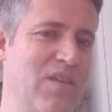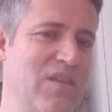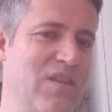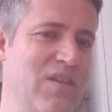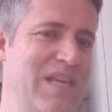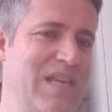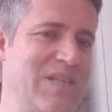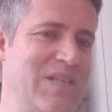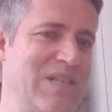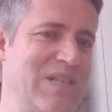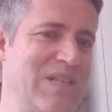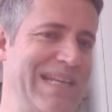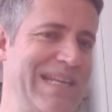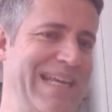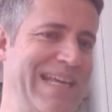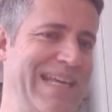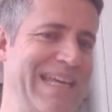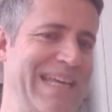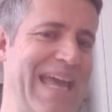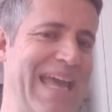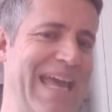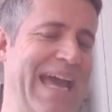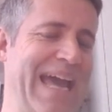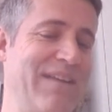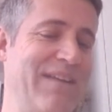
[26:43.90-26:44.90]
this
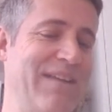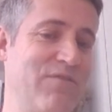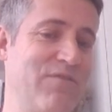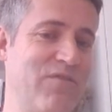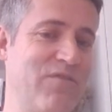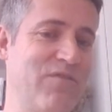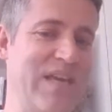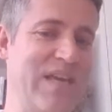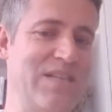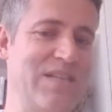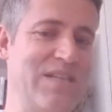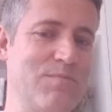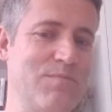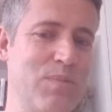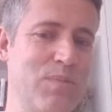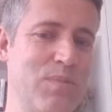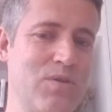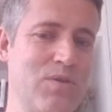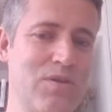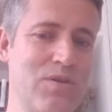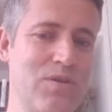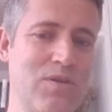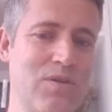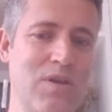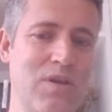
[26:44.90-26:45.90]
link and
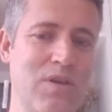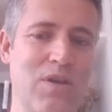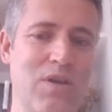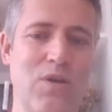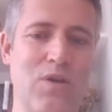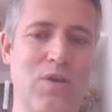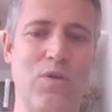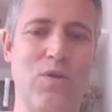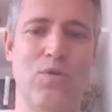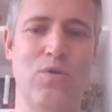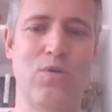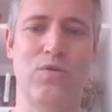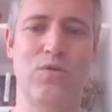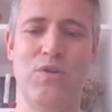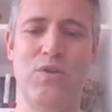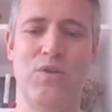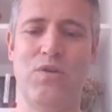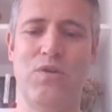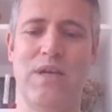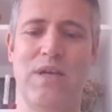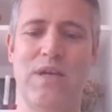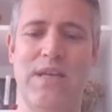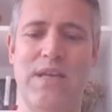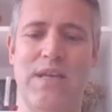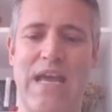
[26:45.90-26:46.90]
Facebook, or you
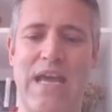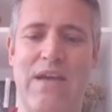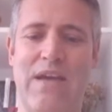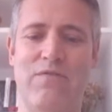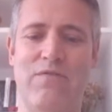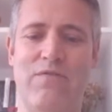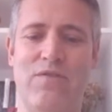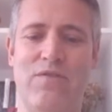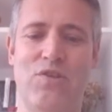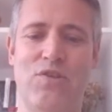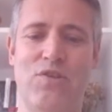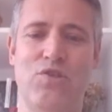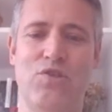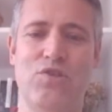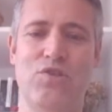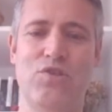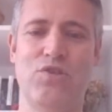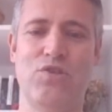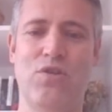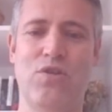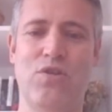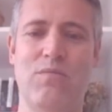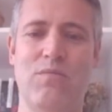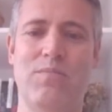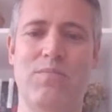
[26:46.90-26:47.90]
could have
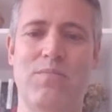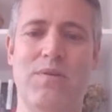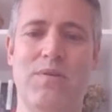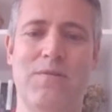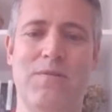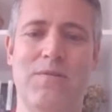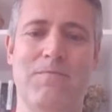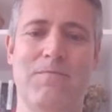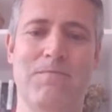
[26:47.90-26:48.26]
shop.